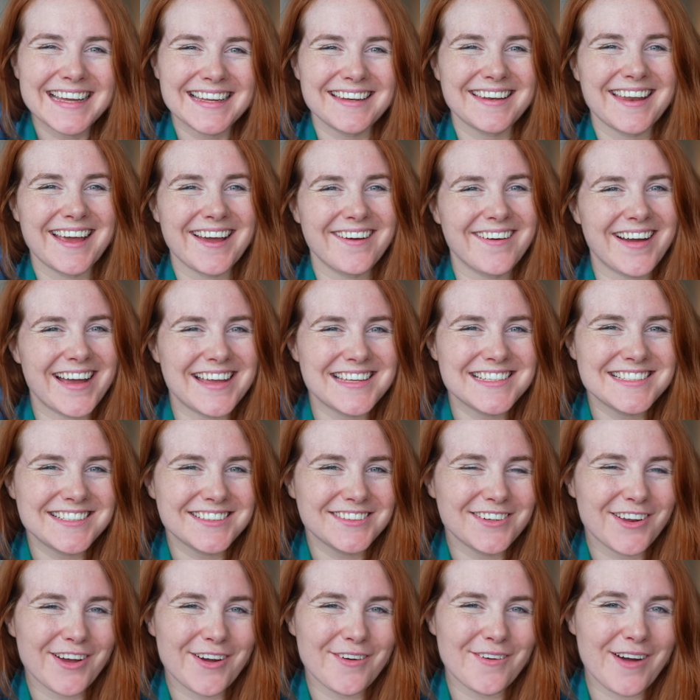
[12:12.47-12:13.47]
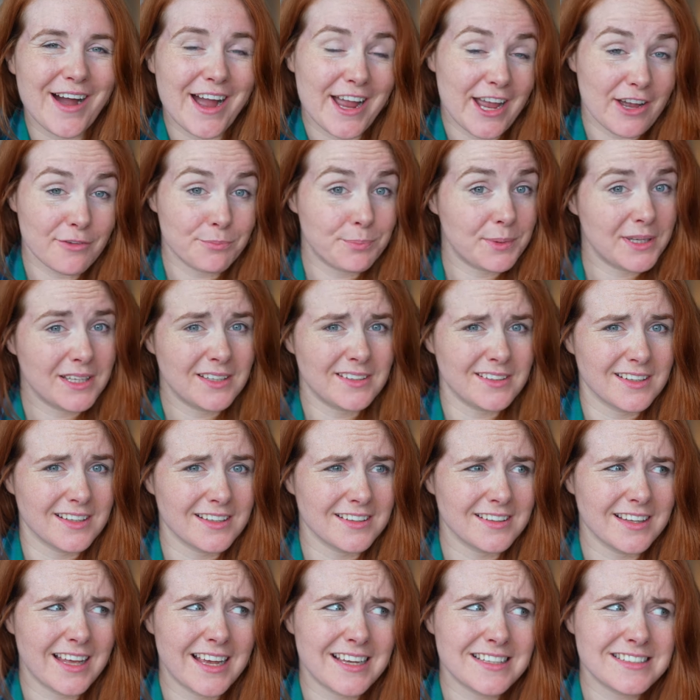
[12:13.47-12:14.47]
Now, as you know, I have been
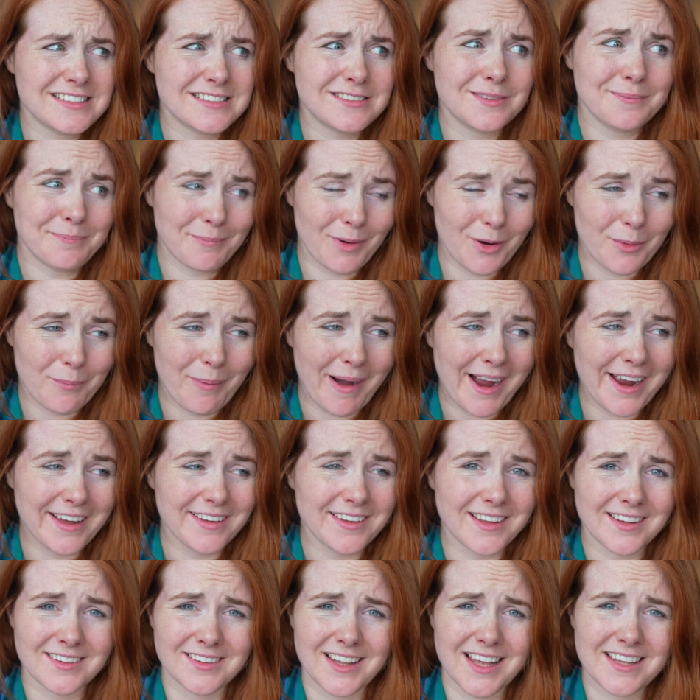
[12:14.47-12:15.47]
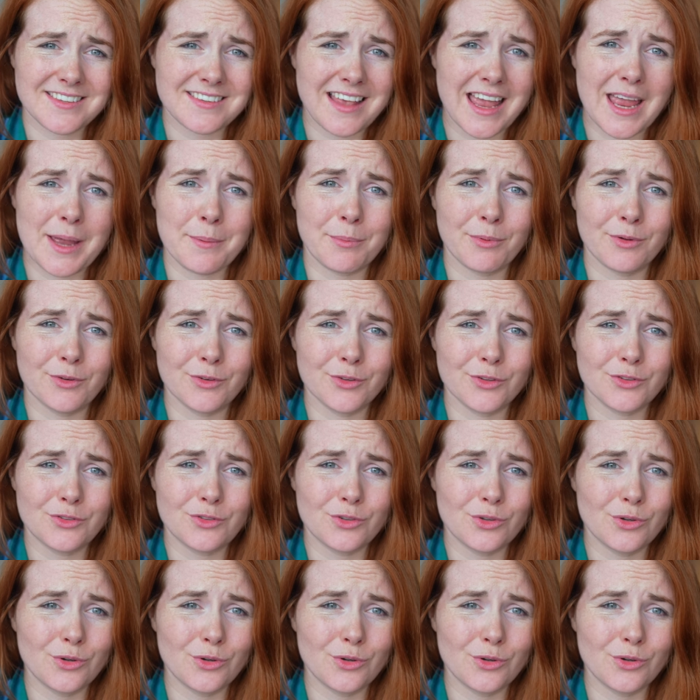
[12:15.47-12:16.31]
less mobile and less able